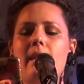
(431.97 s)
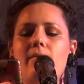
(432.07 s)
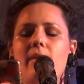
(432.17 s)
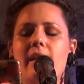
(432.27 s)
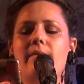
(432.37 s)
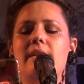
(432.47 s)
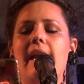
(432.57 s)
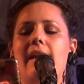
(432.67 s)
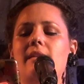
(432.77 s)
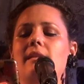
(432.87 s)
What it would
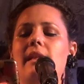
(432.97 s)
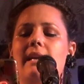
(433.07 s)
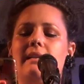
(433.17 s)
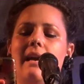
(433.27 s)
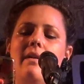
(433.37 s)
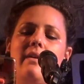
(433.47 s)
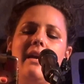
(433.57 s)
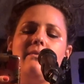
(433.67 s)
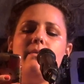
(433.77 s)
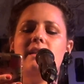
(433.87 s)
take to lie down
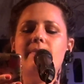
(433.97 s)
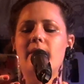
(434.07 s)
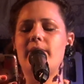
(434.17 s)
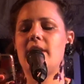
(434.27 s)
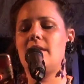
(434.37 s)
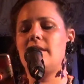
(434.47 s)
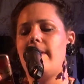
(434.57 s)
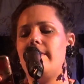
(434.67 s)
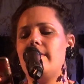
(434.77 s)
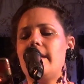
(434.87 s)
and whisper with the
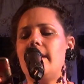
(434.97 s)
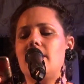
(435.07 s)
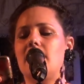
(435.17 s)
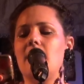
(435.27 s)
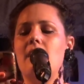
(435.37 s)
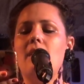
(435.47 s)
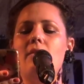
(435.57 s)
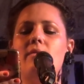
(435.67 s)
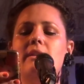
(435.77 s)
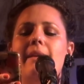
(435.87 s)
spirochetes.
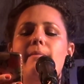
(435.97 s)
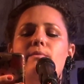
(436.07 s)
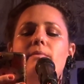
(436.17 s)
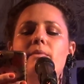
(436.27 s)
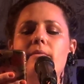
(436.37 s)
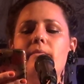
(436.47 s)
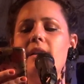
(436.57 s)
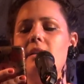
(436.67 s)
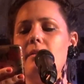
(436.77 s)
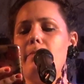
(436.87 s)

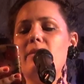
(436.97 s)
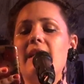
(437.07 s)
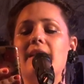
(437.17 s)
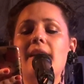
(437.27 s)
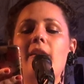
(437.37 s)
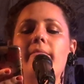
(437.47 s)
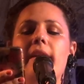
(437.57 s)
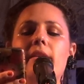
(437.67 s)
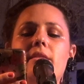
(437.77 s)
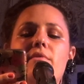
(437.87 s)
What would they tell
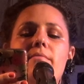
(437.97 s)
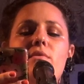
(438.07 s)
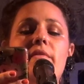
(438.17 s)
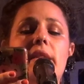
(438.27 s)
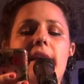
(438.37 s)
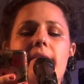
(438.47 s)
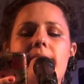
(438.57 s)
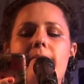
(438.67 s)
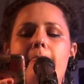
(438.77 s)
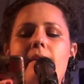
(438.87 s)
me? To remove a limb?